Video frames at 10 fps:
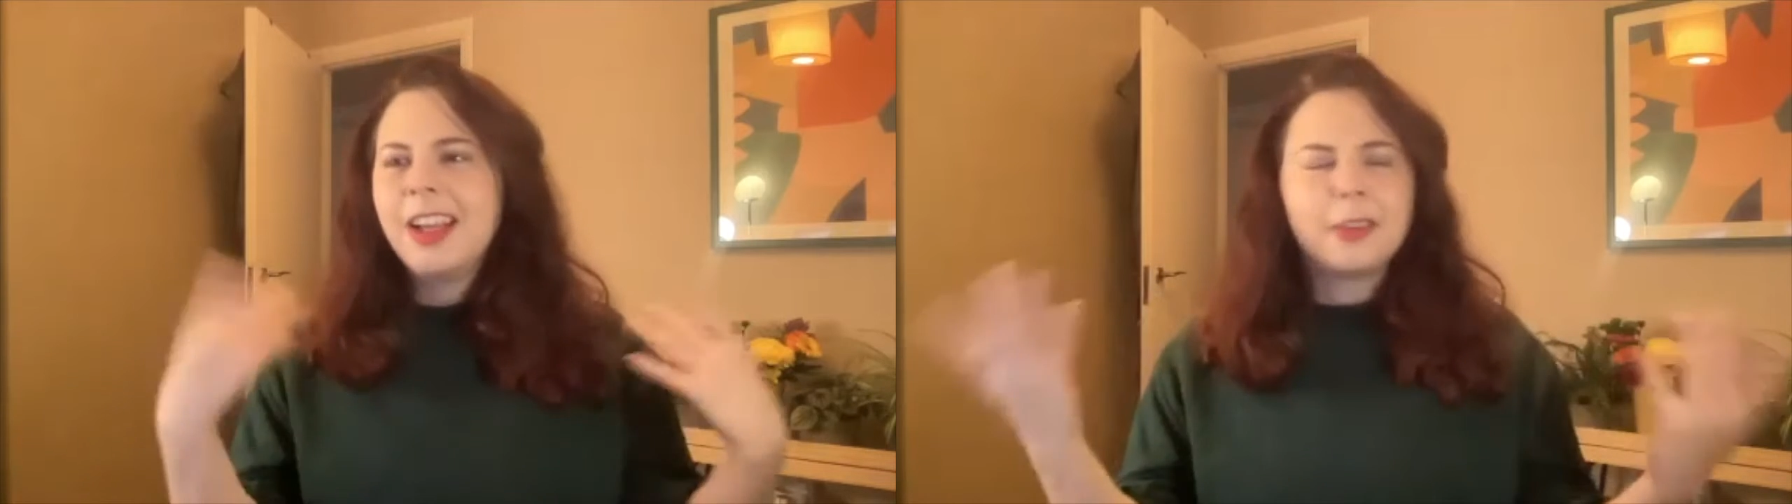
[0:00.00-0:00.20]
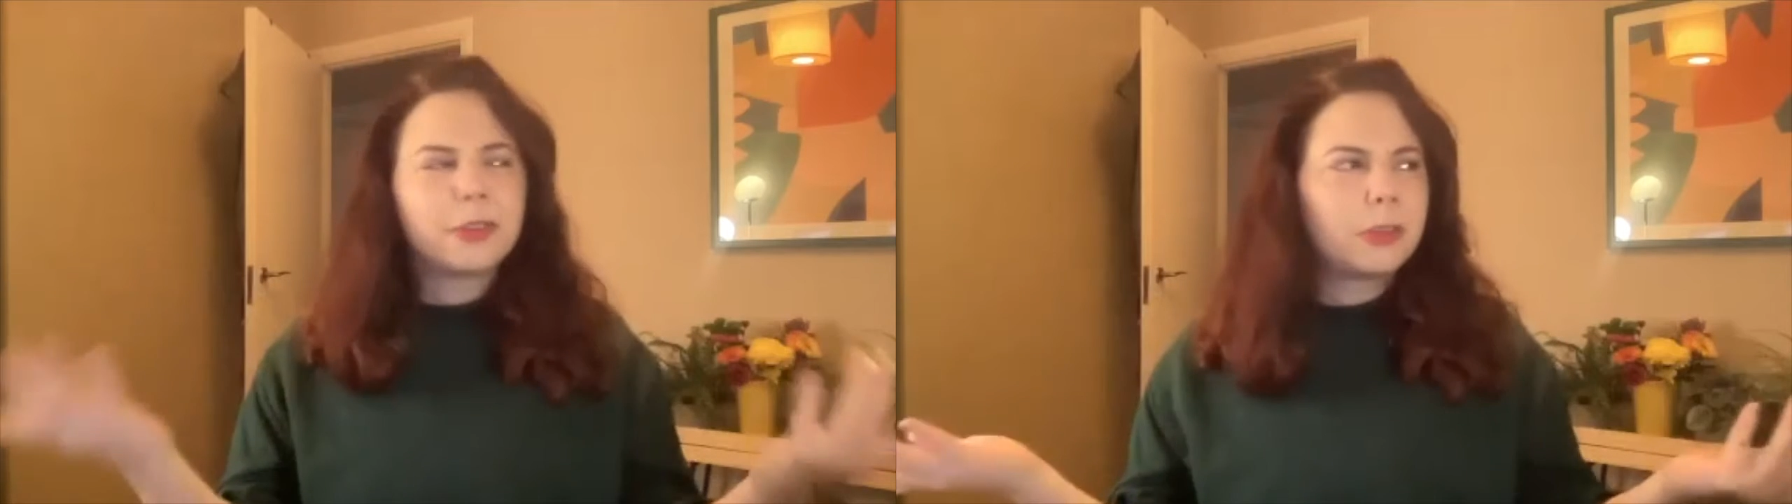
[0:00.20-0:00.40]

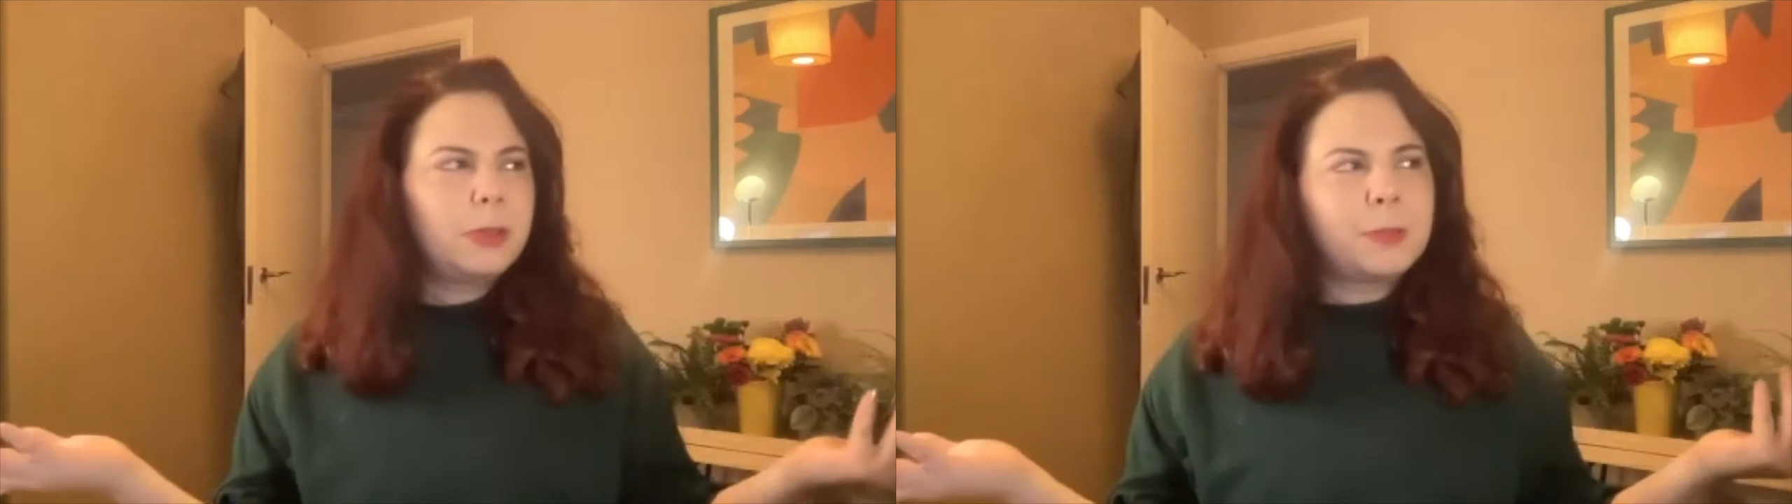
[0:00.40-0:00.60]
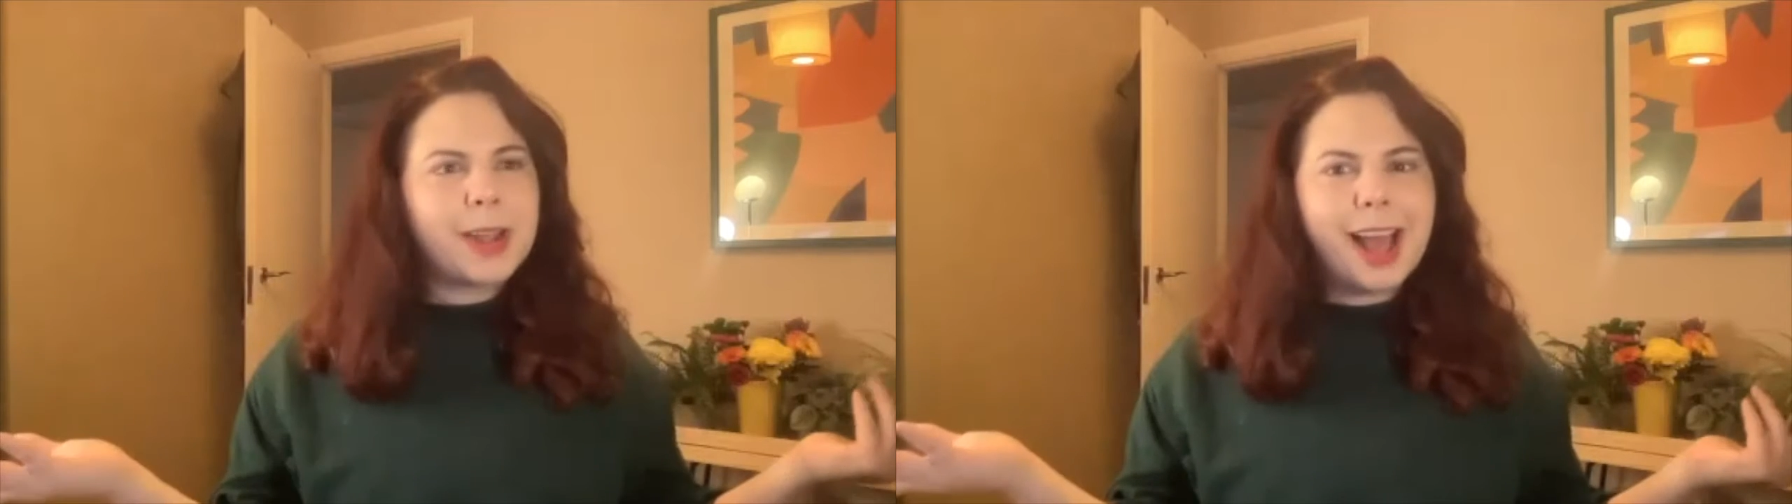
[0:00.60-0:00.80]
There's this
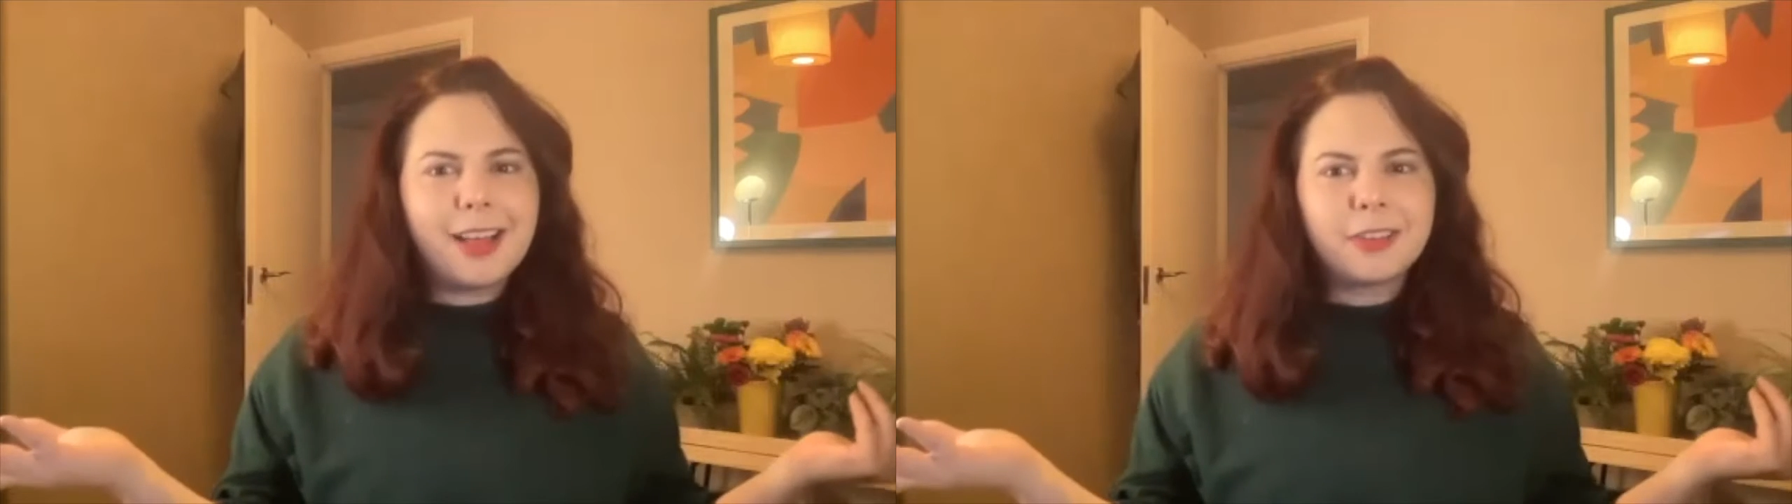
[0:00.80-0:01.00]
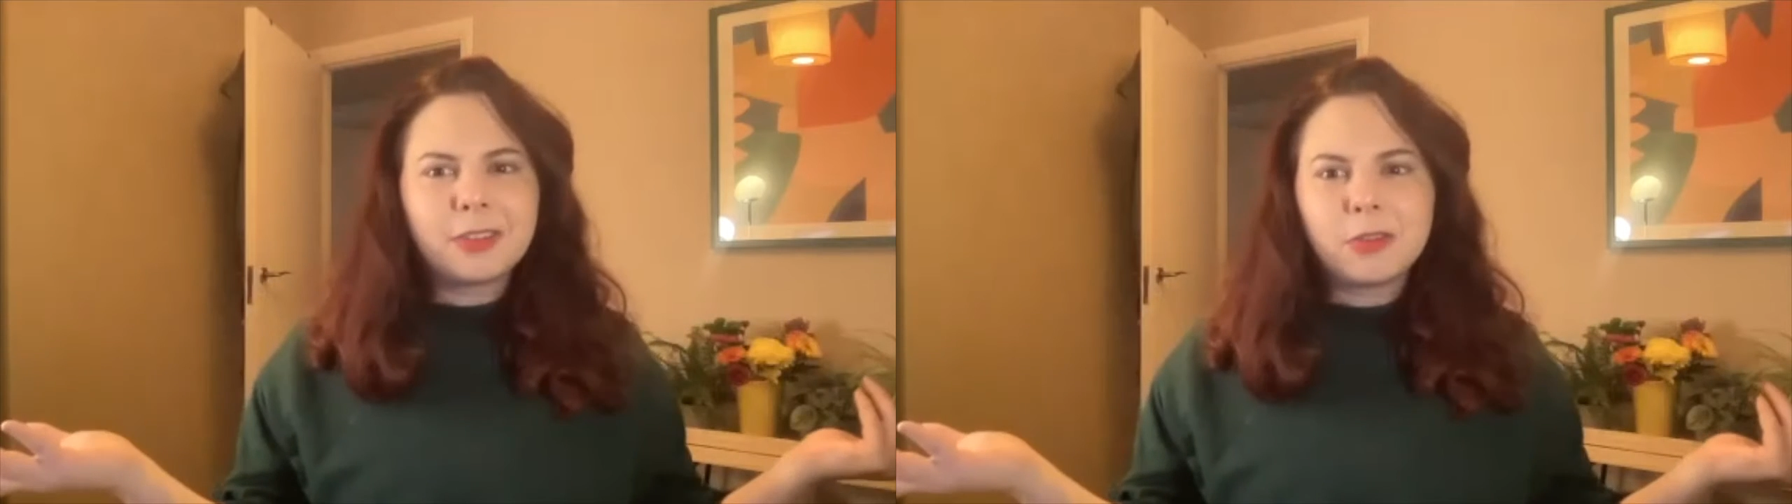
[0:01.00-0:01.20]
piece by
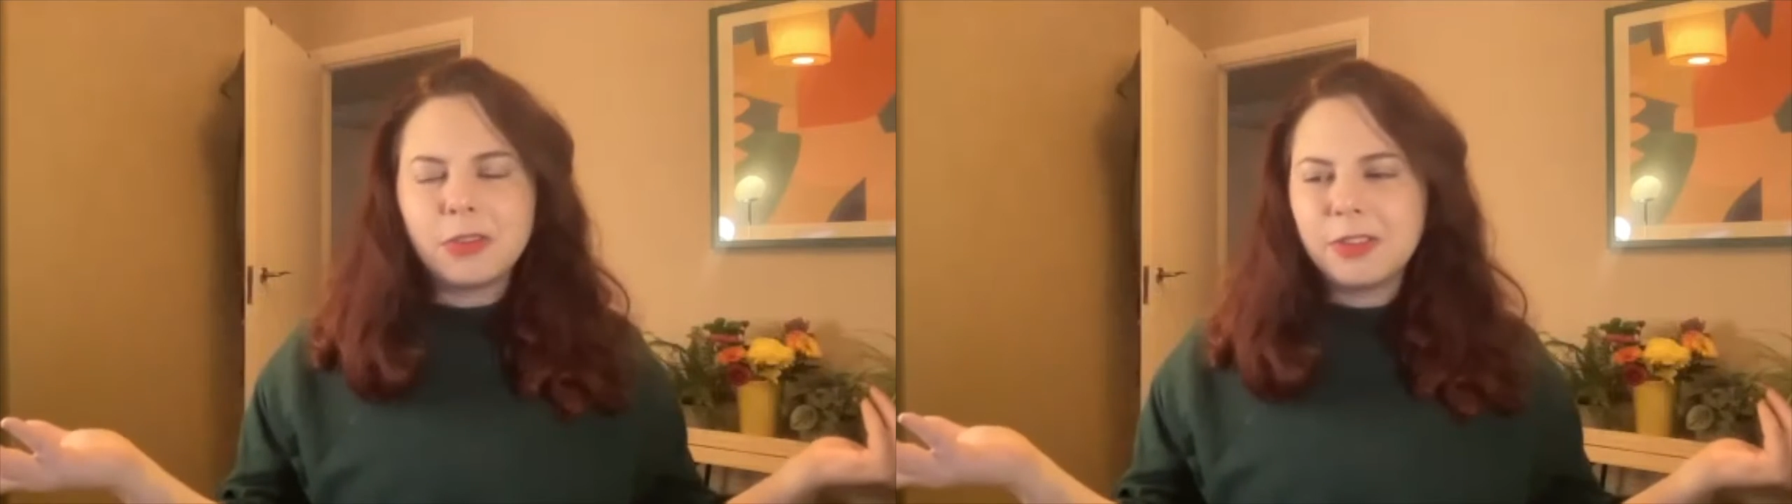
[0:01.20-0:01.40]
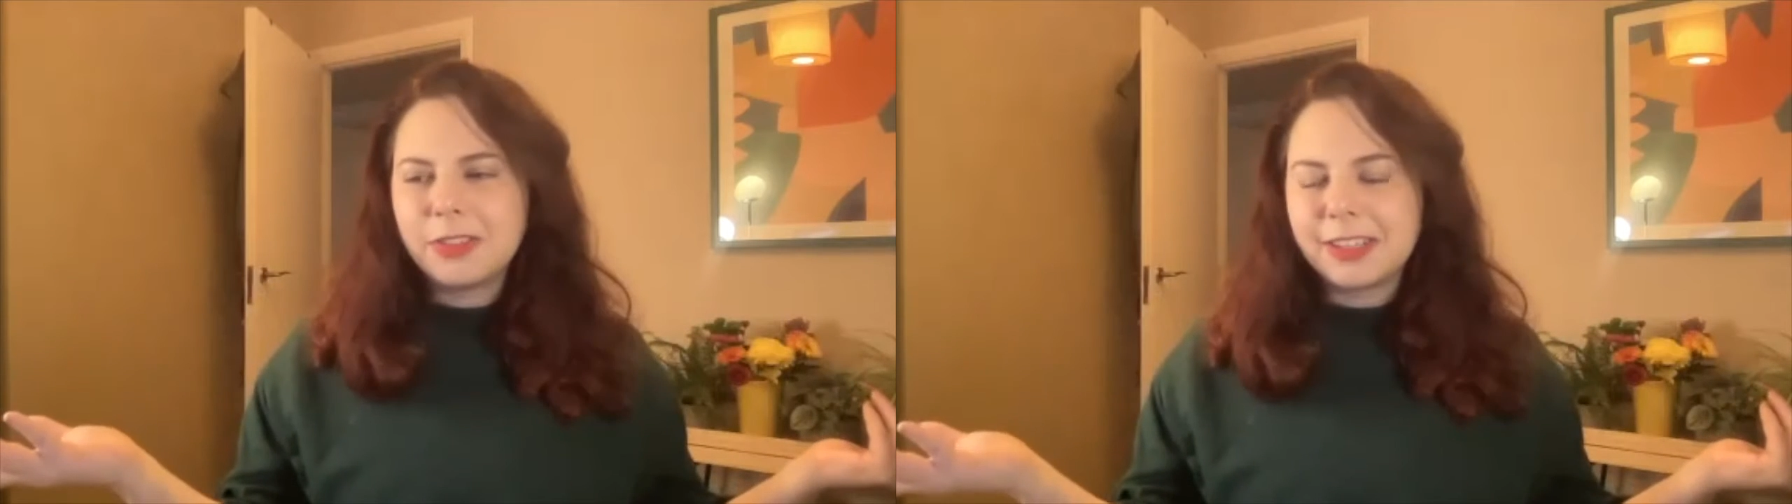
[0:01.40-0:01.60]
Alison
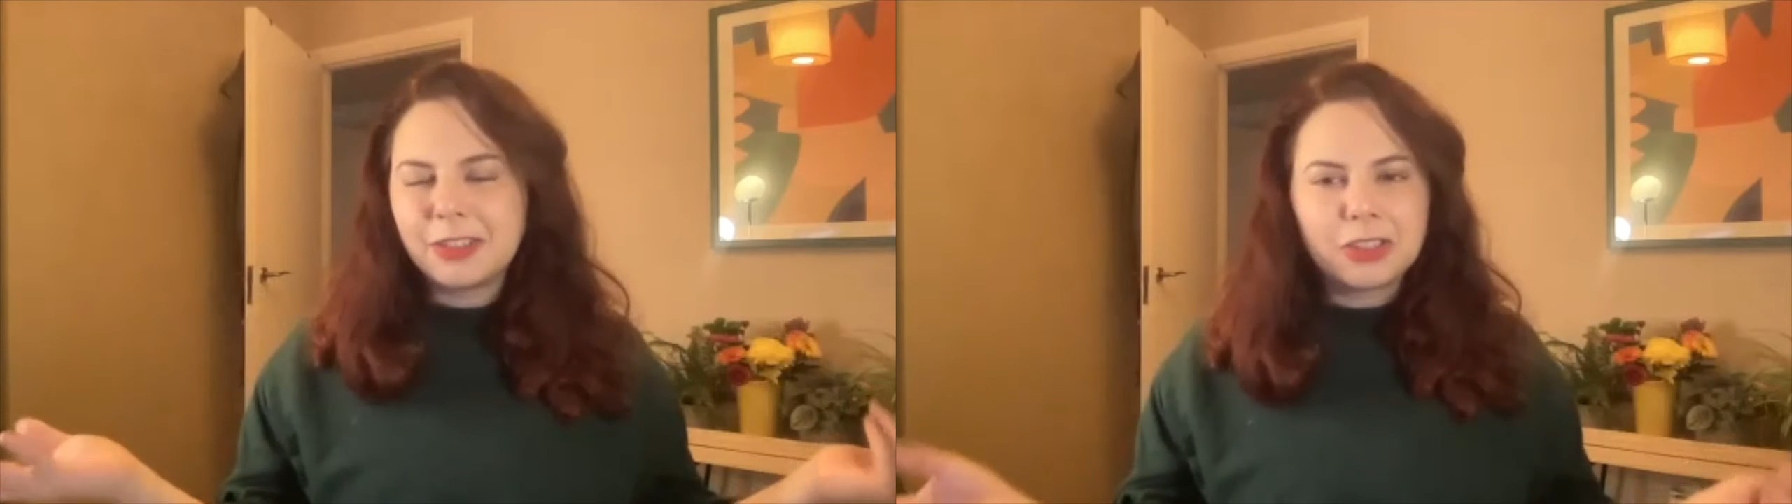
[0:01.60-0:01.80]
Knowles that's